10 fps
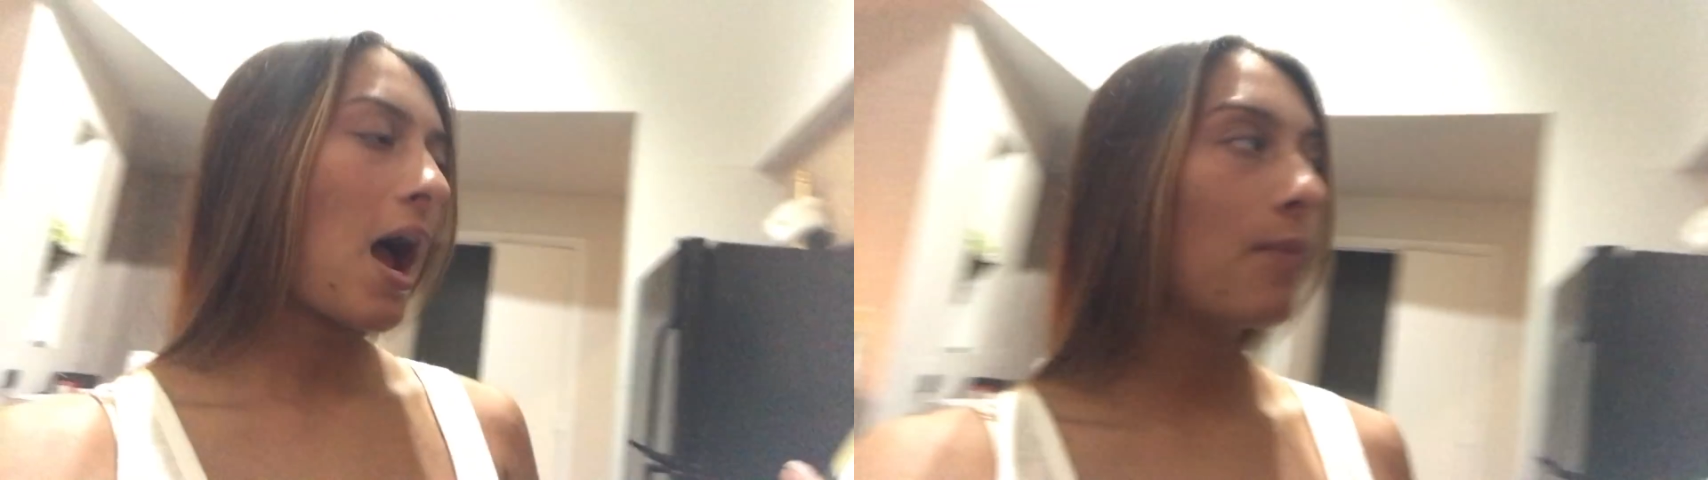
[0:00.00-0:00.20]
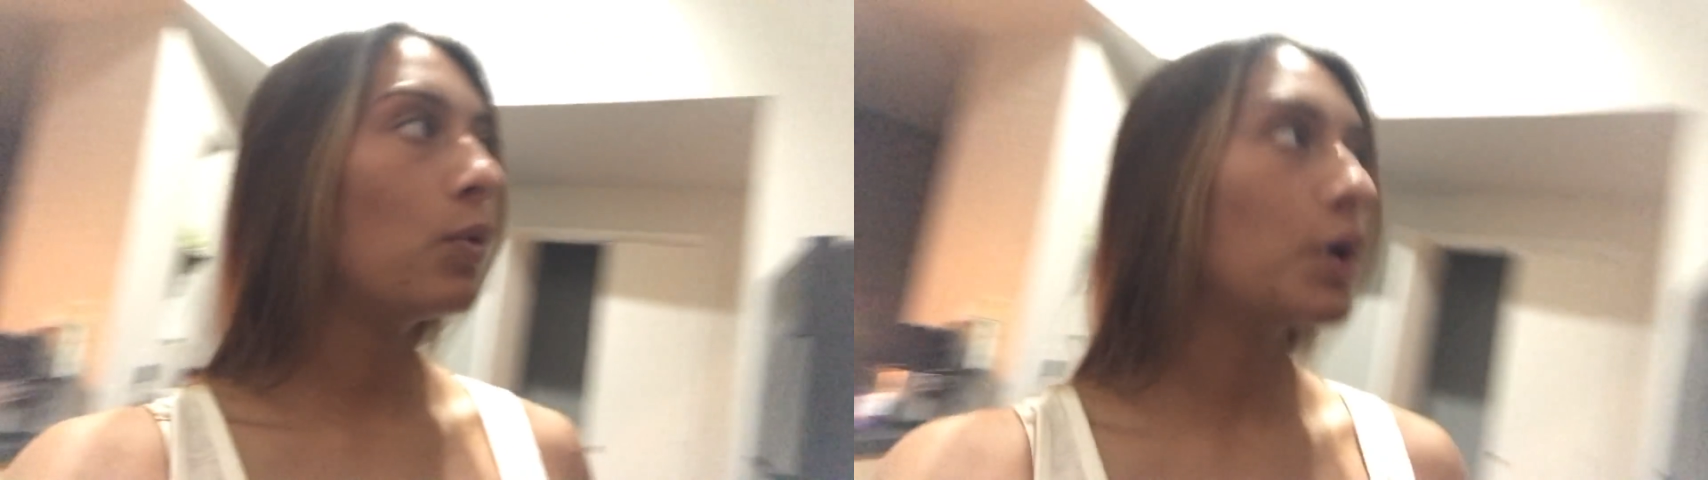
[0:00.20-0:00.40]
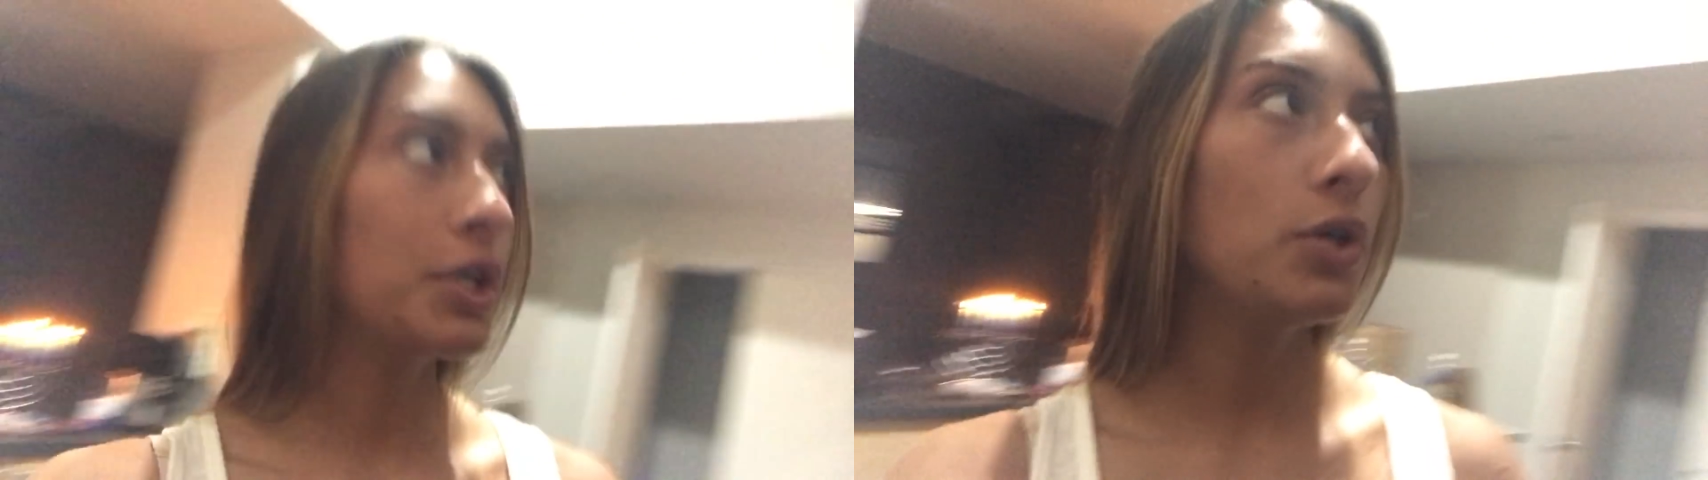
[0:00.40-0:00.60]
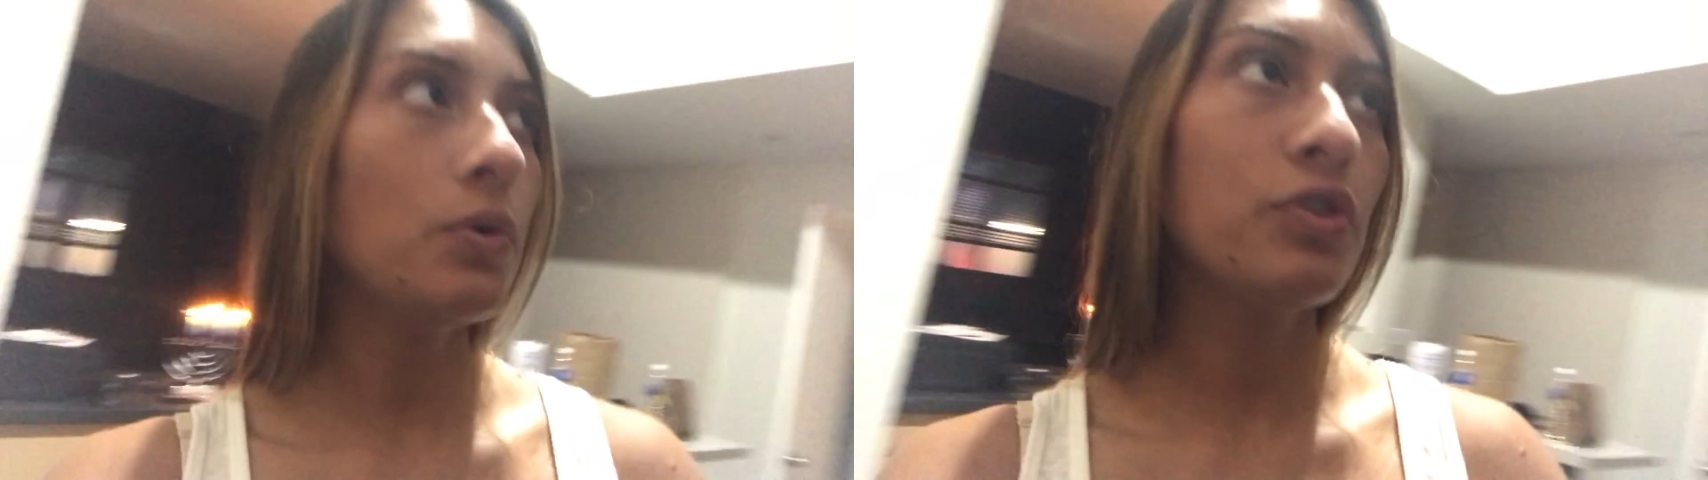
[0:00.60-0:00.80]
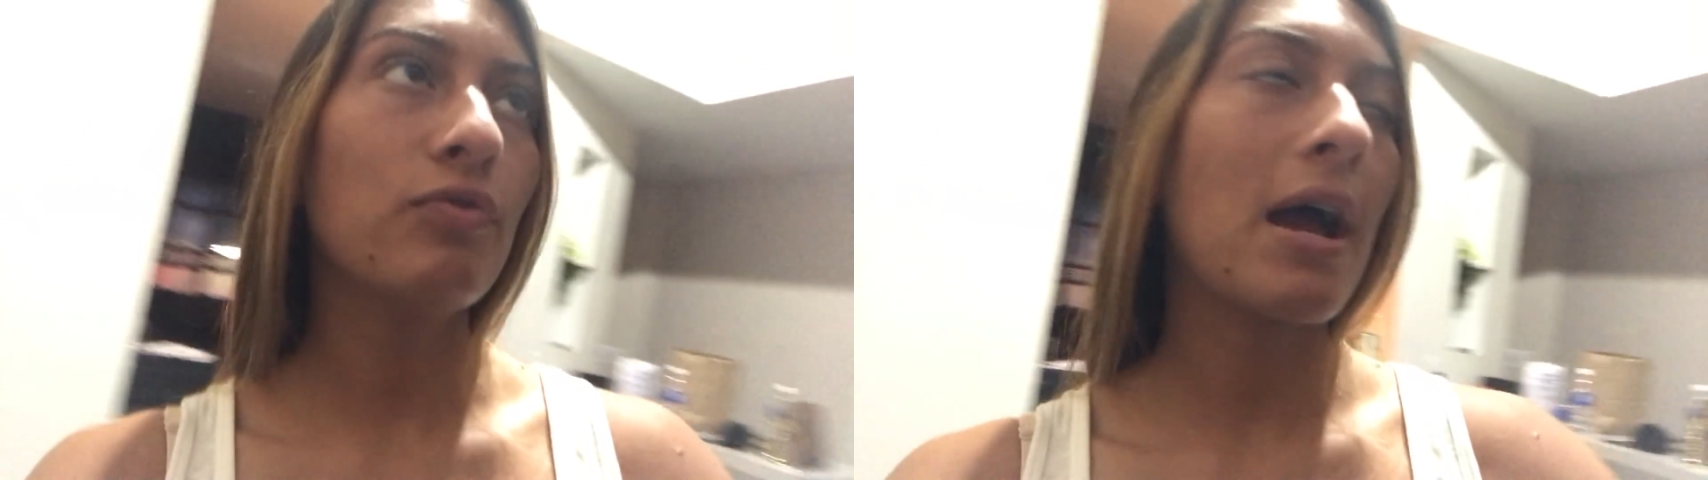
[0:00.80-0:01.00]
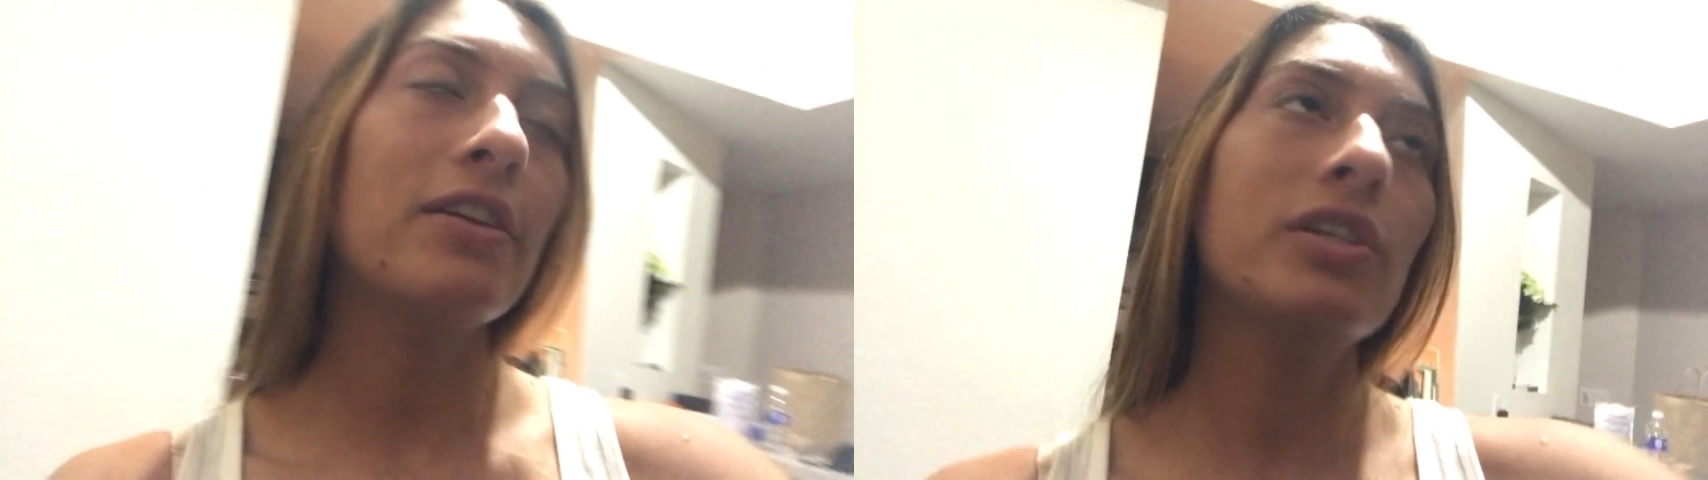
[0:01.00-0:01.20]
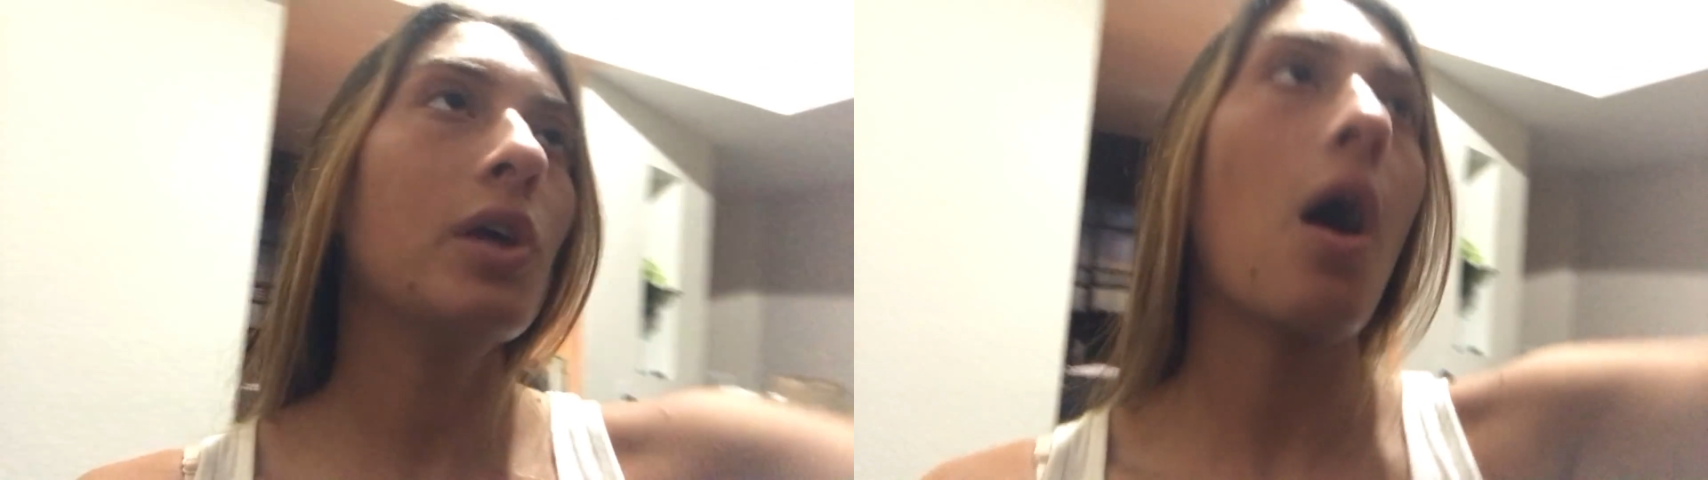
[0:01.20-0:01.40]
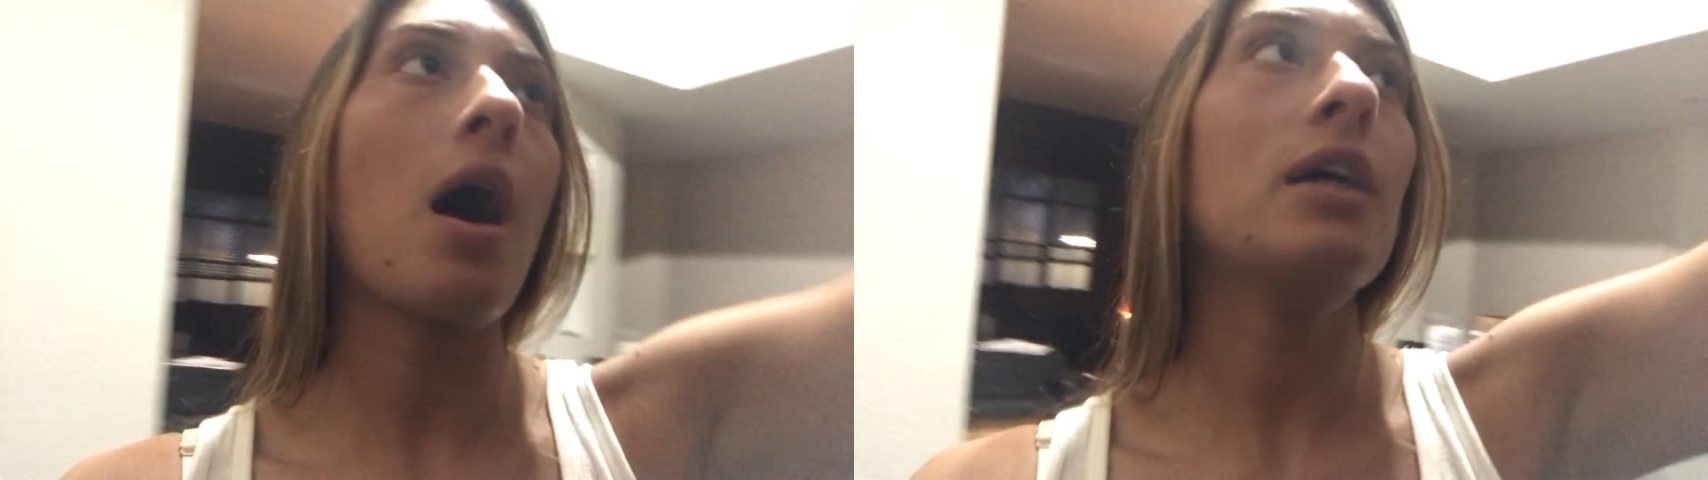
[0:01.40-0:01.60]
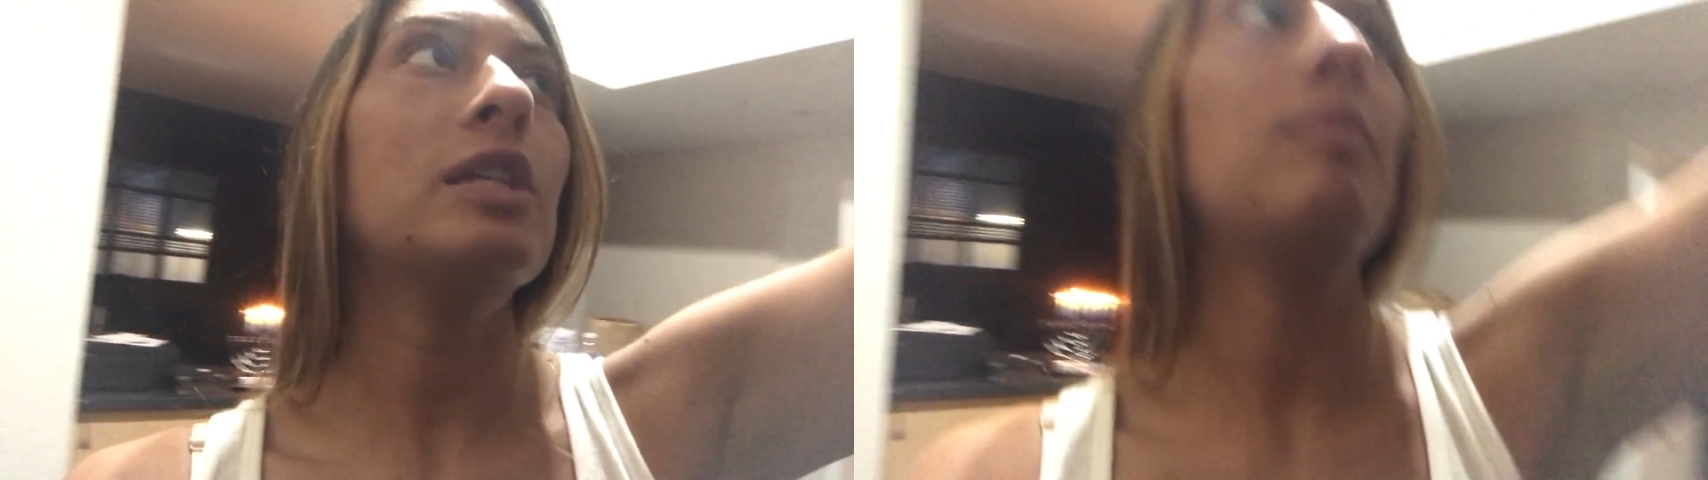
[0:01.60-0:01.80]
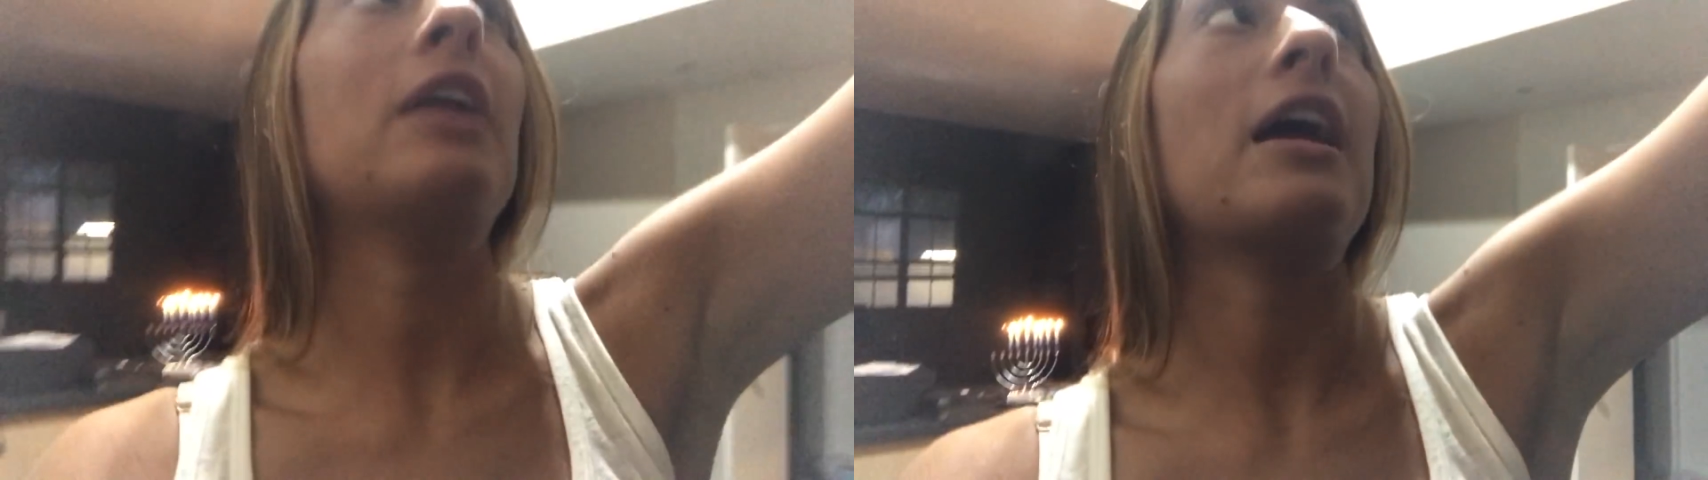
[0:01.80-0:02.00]
I would use red
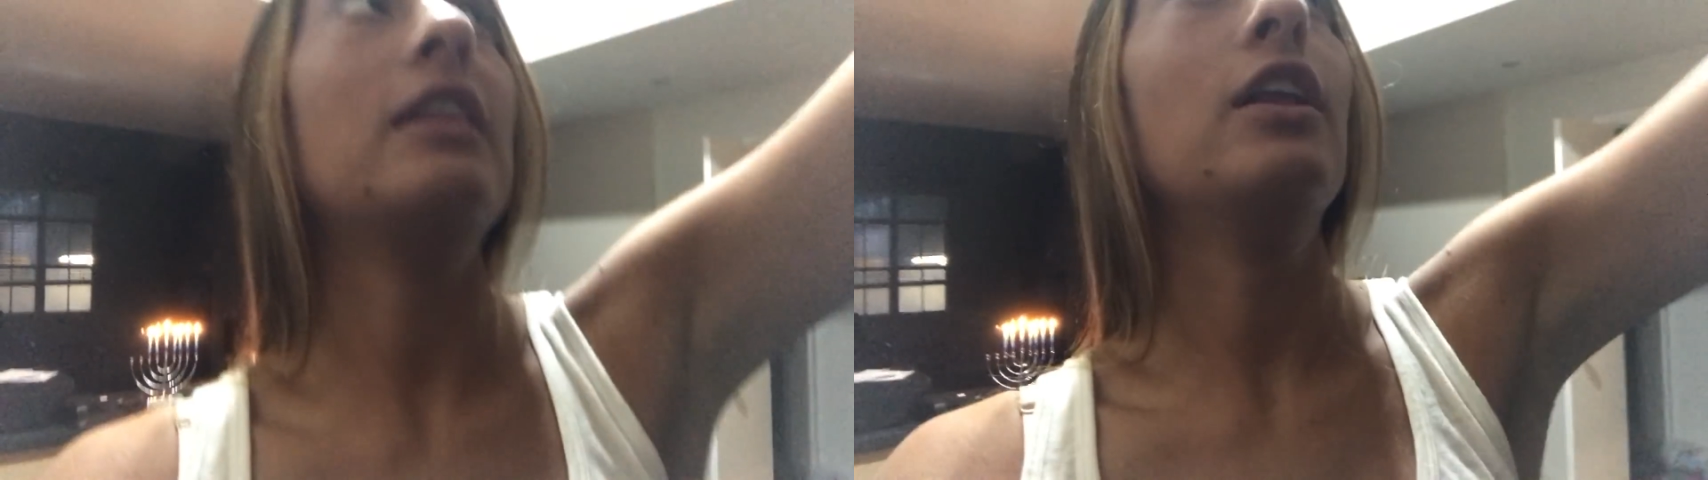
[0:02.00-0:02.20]
sauce, but I